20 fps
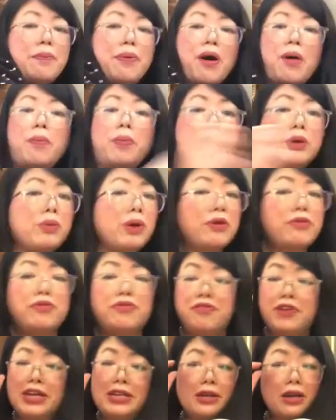probably won't
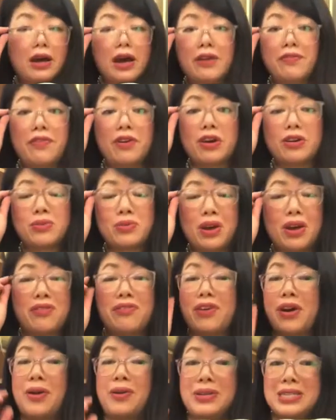fit an iPhone,
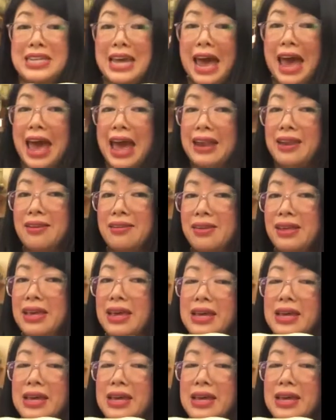iPhone 10.